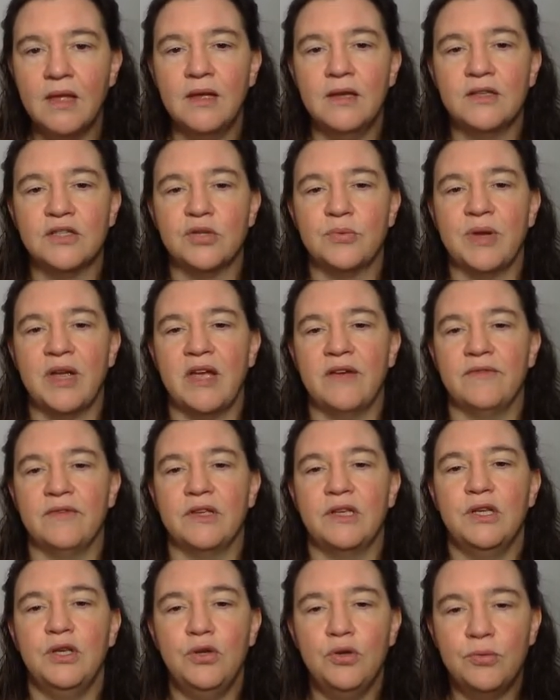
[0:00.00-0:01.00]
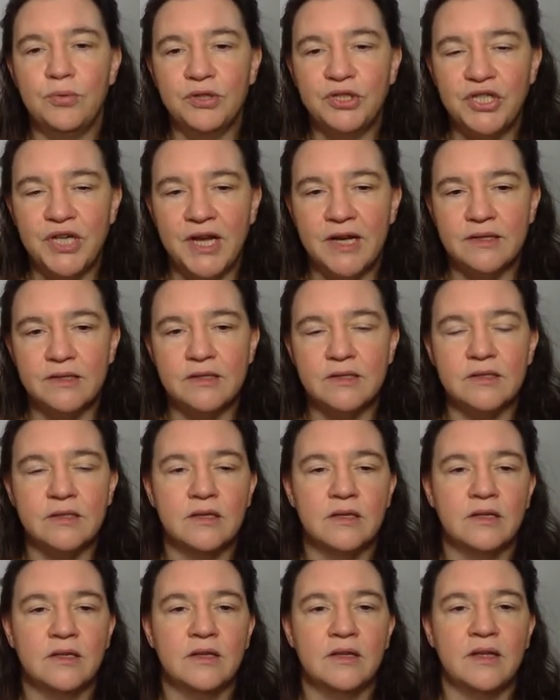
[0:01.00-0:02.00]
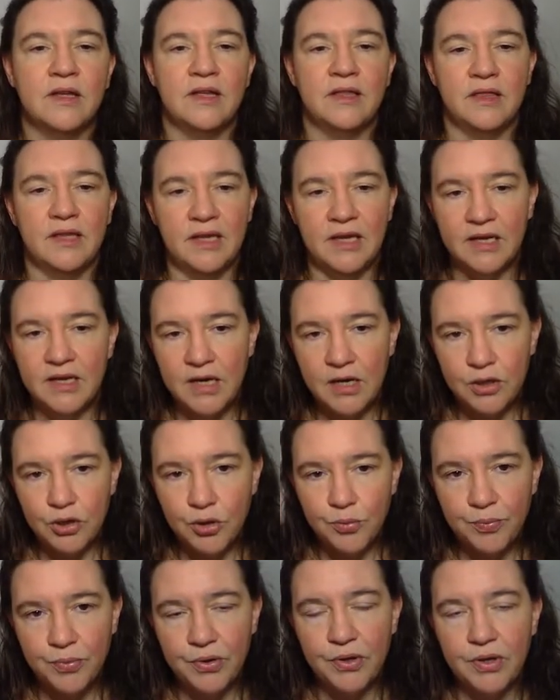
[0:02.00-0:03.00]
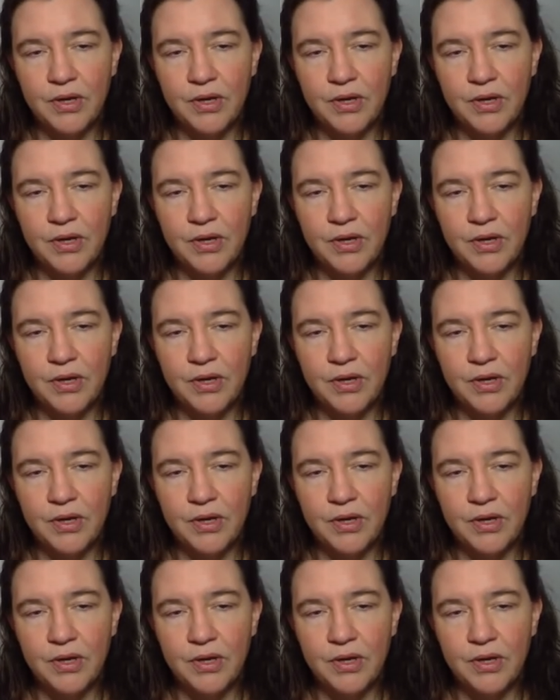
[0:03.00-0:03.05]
So we have a new chance in the inner loop,